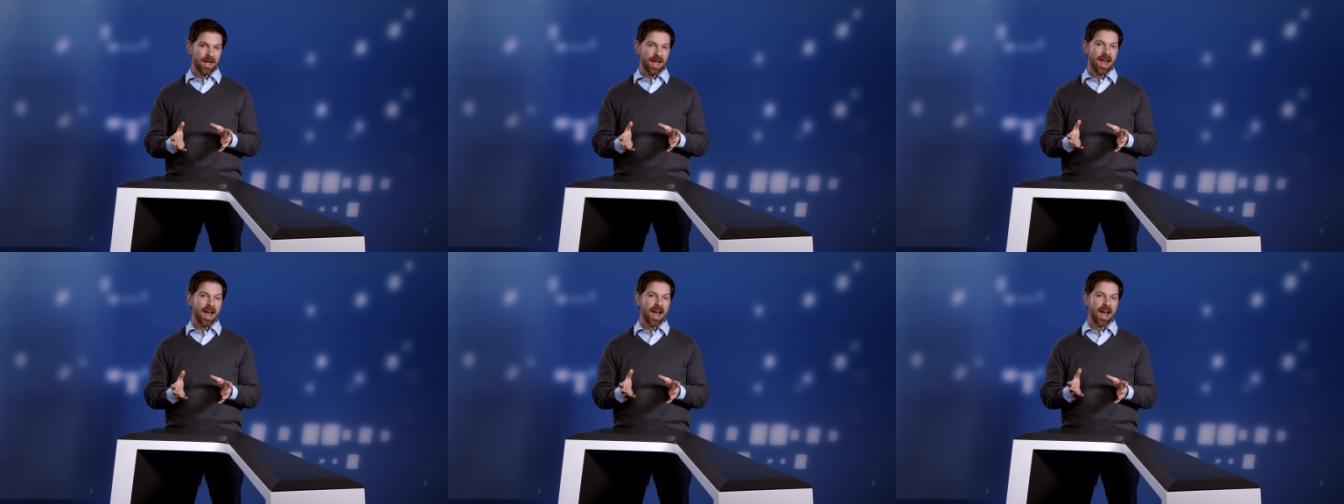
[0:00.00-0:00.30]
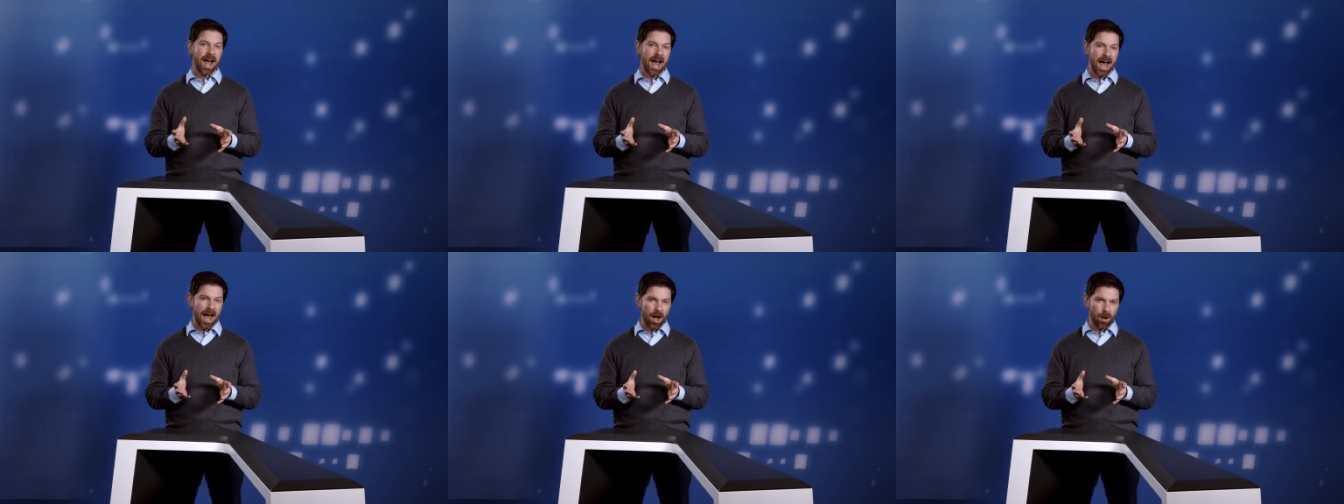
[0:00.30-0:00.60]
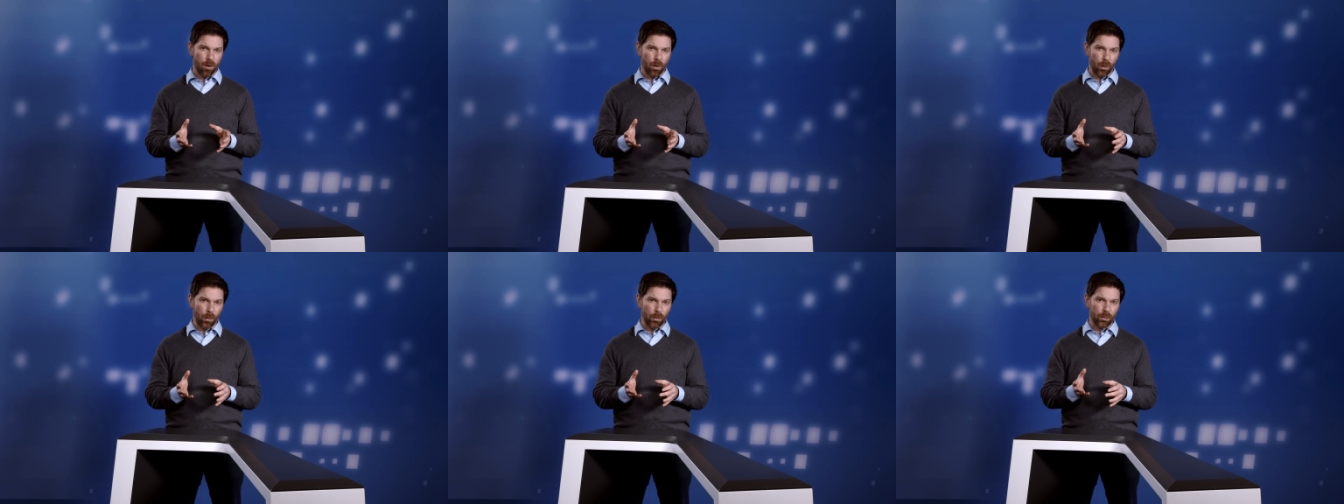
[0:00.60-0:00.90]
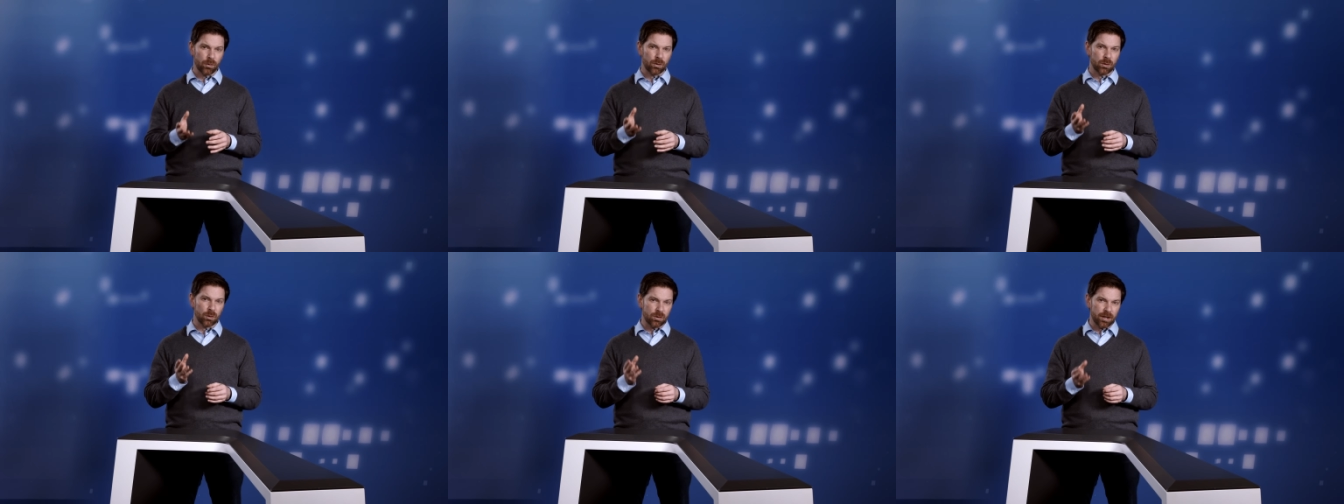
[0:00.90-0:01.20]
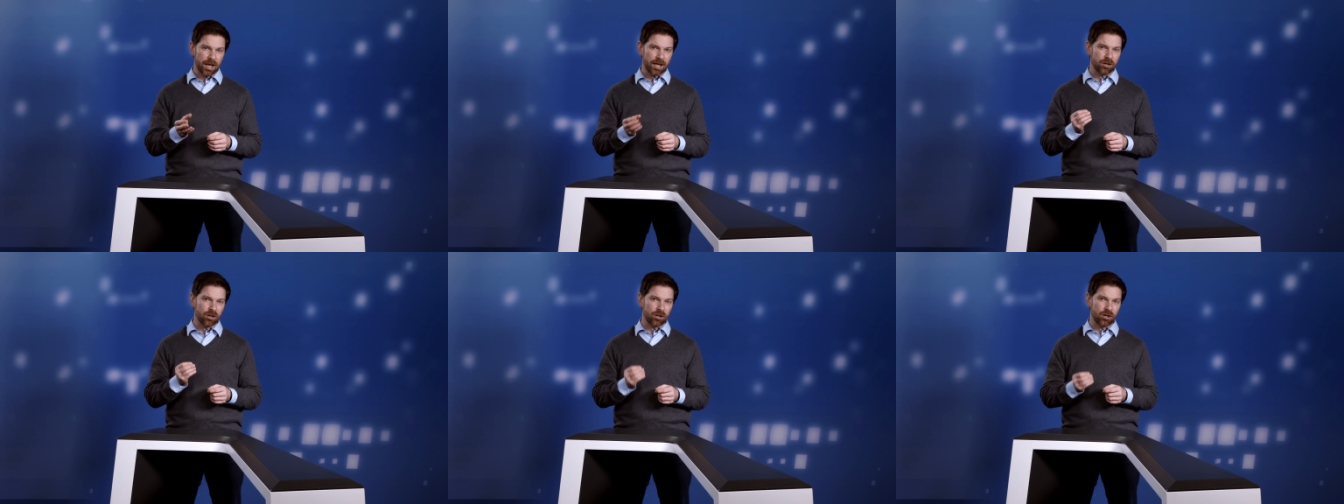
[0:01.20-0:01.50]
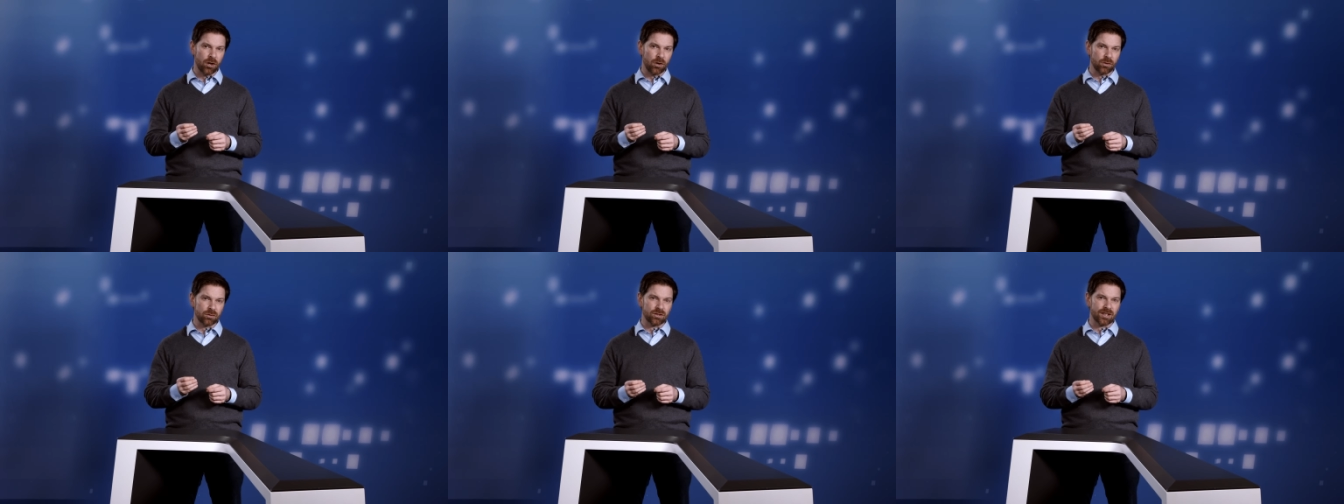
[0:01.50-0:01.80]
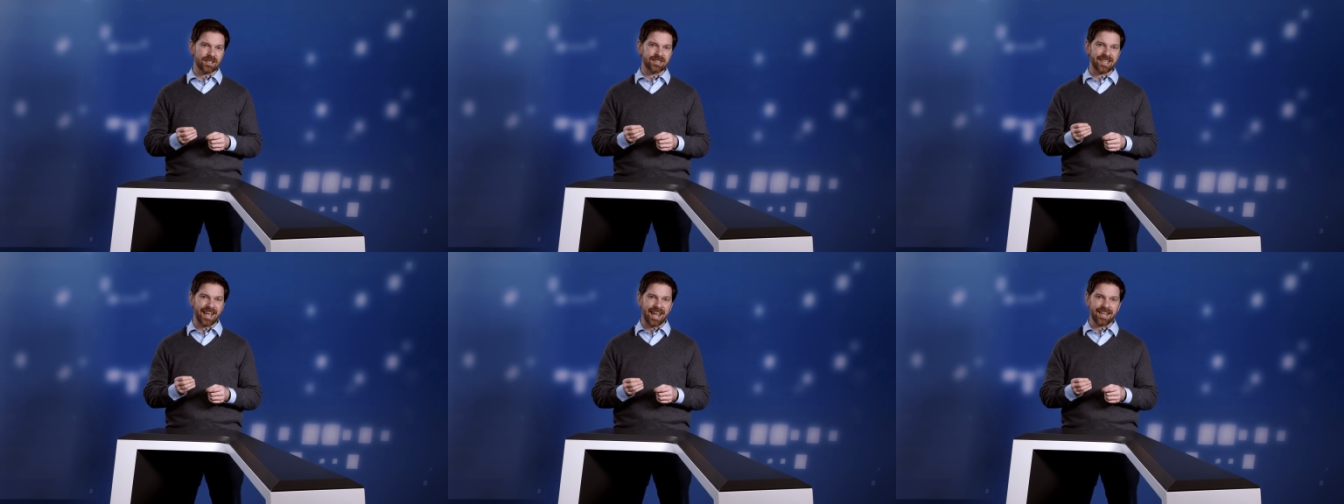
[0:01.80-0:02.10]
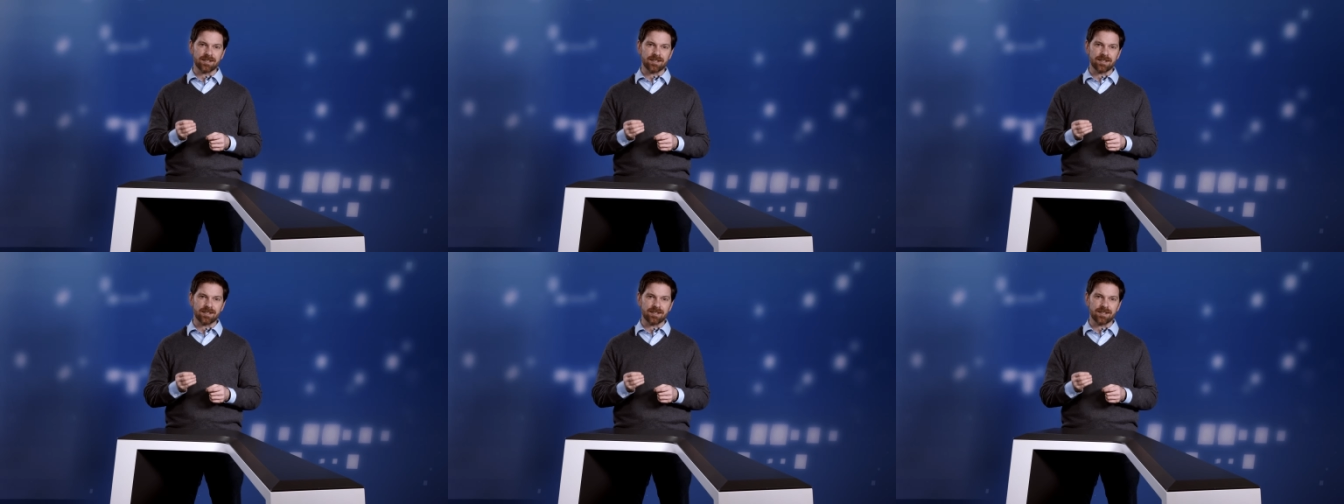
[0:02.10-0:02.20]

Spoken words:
how you take your notes is as